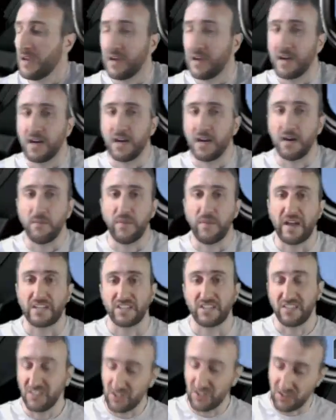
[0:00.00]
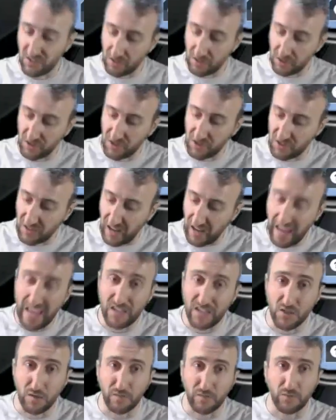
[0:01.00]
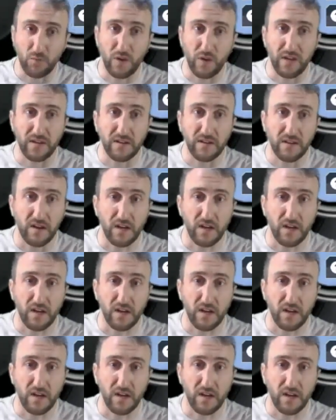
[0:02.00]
Actually, this is because this is an airsoft one.